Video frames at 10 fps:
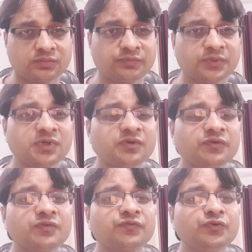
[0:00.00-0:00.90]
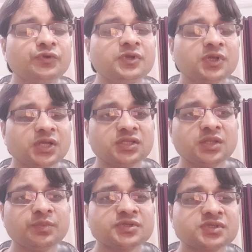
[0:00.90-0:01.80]
inner ear fluid and the
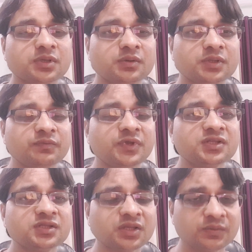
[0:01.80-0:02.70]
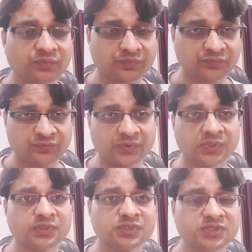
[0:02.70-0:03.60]
basilar. When
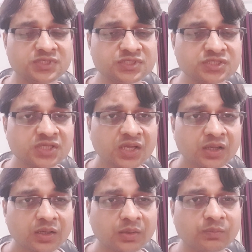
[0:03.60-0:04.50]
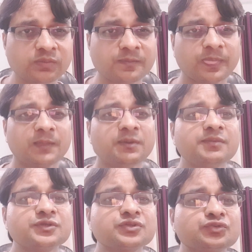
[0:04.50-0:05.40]
these
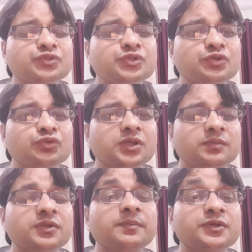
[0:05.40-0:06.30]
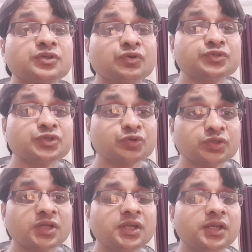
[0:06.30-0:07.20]
vibration goes into the pressure goes into
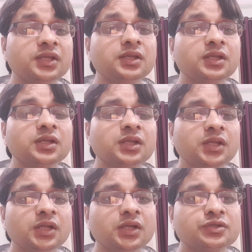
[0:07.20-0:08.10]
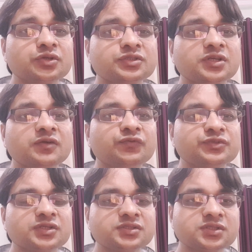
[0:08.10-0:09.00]
the inner ear, it causes neural fluid
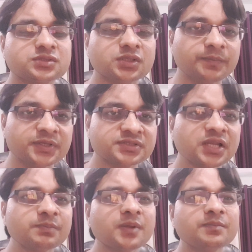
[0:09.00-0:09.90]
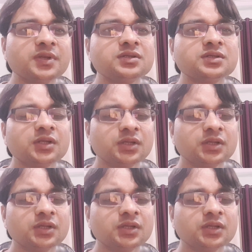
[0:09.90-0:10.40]
changes. The basilar membrane